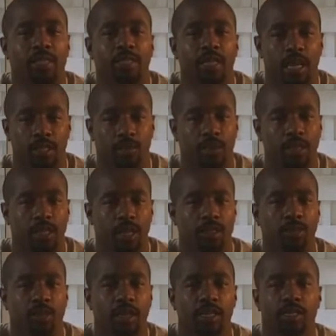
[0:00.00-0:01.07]
because that's what it says
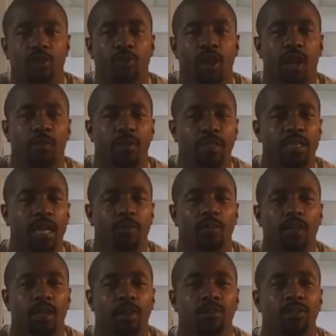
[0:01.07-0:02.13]
on her Instagram. It's like
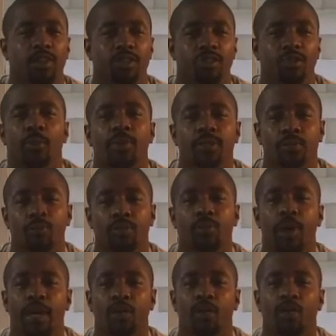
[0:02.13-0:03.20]
really official. Put some
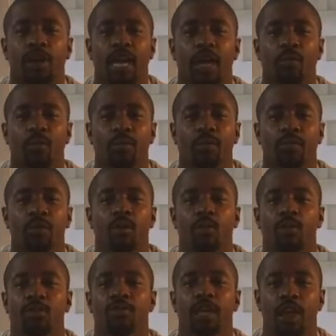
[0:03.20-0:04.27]
respect on her name you,
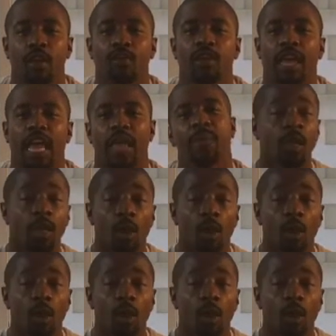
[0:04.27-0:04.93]
when you say her name.